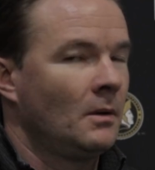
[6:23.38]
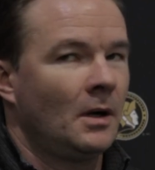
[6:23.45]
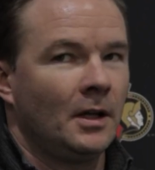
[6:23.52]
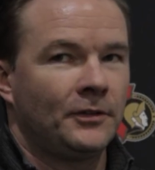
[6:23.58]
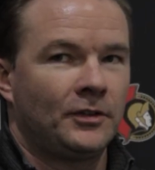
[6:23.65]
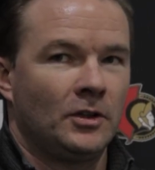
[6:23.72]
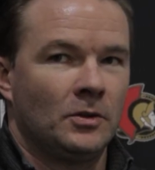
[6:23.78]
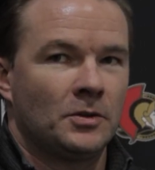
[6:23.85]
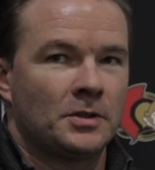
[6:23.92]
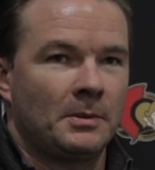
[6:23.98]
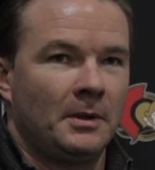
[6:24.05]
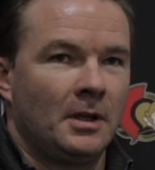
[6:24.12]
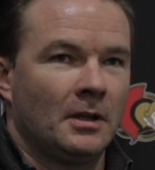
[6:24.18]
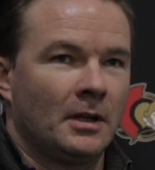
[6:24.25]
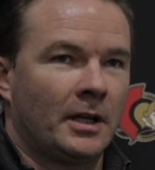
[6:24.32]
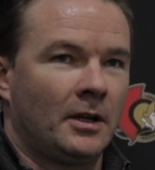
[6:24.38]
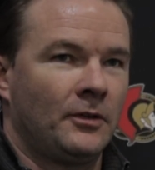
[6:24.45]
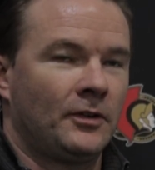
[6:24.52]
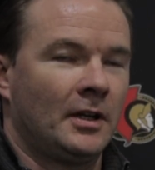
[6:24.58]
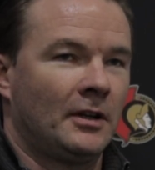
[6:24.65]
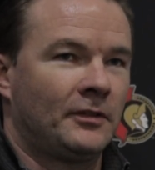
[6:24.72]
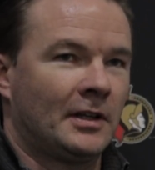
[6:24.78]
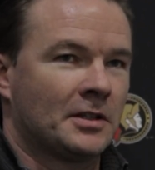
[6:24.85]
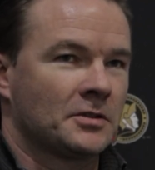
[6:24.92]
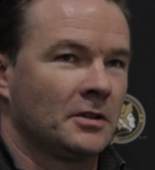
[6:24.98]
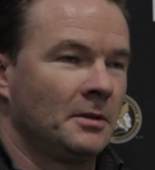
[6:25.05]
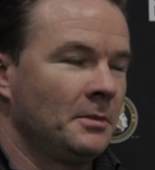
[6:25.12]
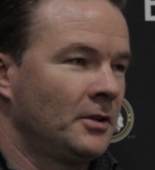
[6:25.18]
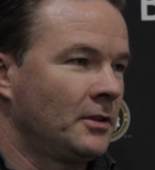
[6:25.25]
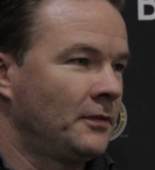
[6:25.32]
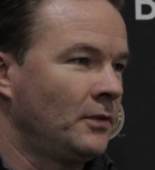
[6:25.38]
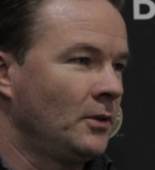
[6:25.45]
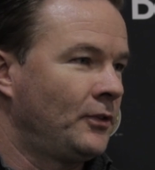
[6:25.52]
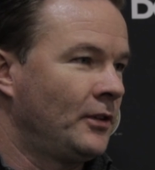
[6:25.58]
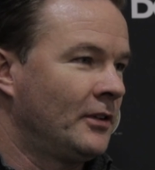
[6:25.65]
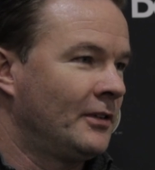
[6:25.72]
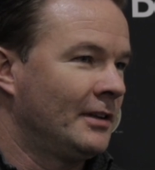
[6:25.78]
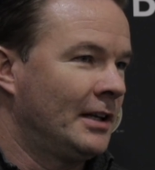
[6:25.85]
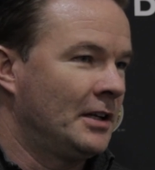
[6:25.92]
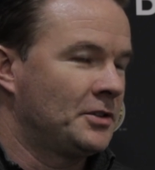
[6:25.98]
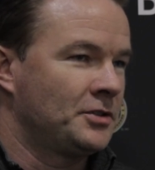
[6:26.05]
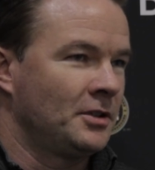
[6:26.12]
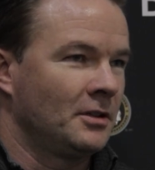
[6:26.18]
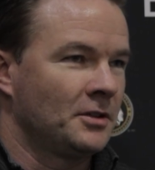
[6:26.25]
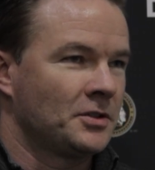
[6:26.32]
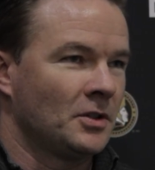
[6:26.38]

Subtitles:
Well, it's huge. I mean, like you say, essentially he missed a full season last year.